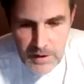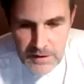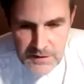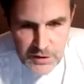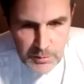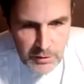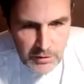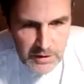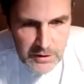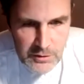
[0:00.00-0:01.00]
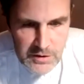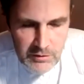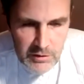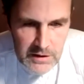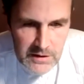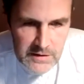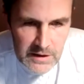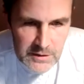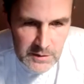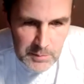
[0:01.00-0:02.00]
In the summer, I do generally tend
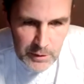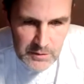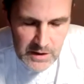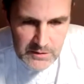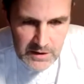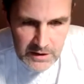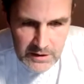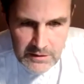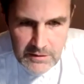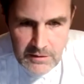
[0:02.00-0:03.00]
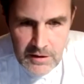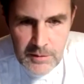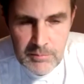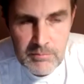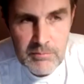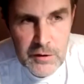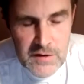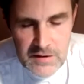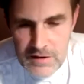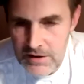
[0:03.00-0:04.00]
to expose outside because
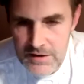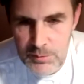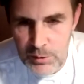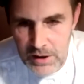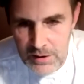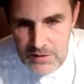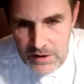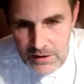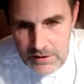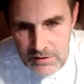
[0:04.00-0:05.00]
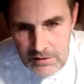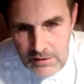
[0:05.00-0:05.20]
it's nice to work outside.